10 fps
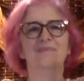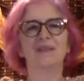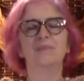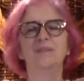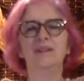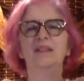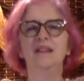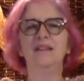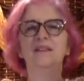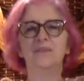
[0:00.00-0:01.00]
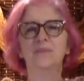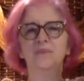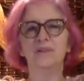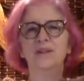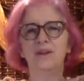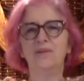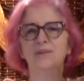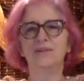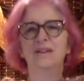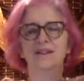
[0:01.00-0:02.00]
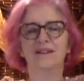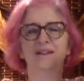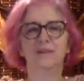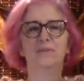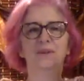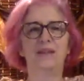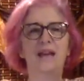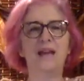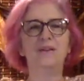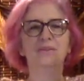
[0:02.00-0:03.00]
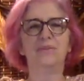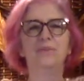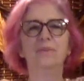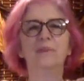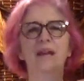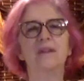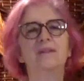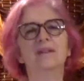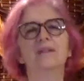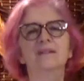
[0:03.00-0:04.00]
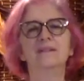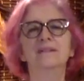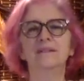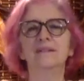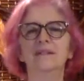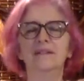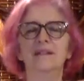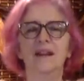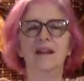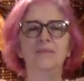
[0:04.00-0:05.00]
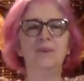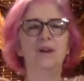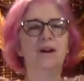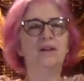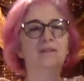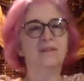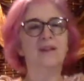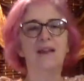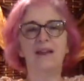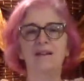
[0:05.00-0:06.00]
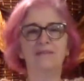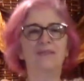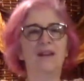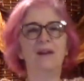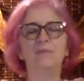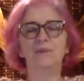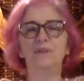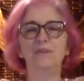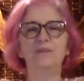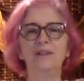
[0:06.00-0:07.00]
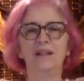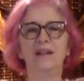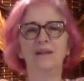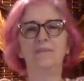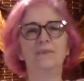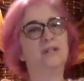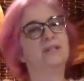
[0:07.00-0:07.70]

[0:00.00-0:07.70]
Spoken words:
Breathe in through the nose, breathe out through the mouth. And we also have the opportunity, which is